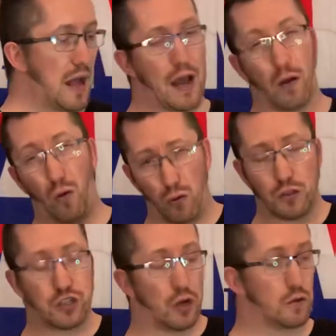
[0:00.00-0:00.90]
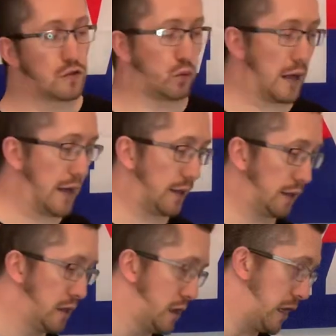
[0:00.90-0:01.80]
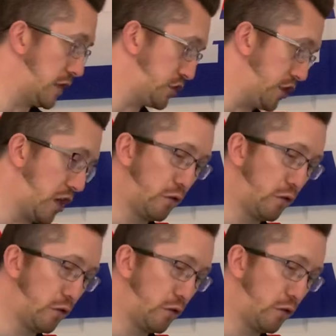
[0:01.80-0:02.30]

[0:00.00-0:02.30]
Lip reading: And also as well, as you know,